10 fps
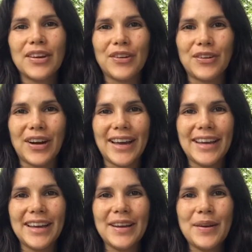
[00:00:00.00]
All
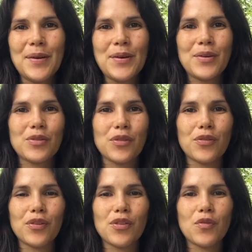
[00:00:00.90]
right? So
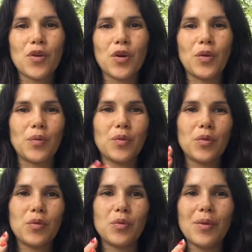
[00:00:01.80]
first of all,
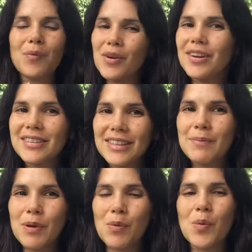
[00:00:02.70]
when we're
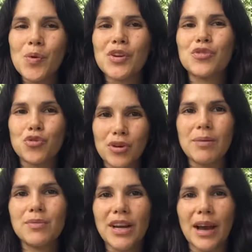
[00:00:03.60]
sleeping, when we're in
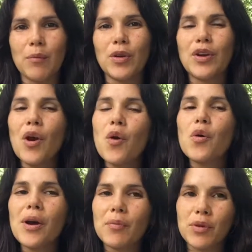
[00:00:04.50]
dream time, we
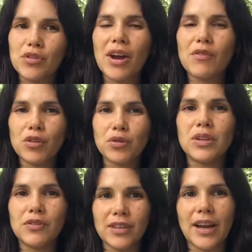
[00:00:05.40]
go and we travel to
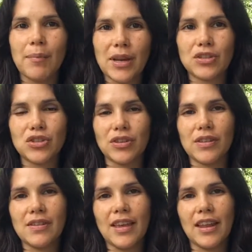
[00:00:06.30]
different
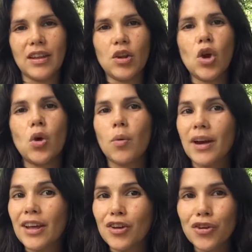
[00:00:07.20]
dimensions. And what
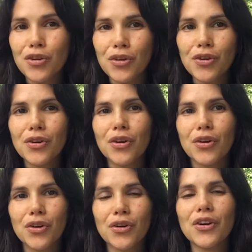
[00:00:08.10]
can
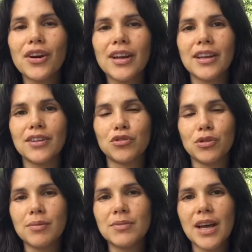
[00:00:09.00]
occur in
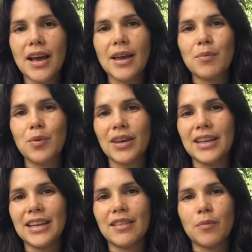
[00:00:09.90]
dream time, we
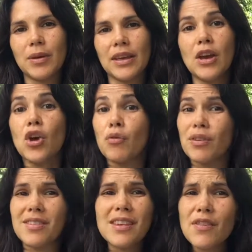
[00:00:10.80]
can either be
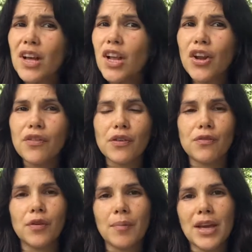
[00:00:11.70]
receiving a lot of
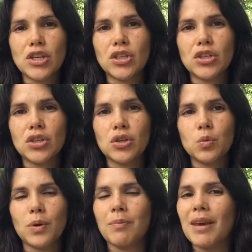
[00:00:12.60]
information,
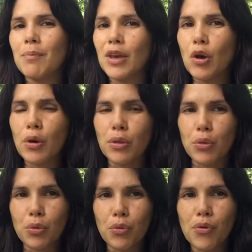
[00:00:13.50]
we may be going
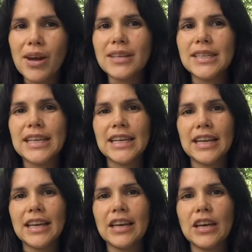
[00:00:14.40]
through great
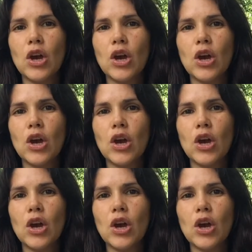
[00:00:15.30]
healing,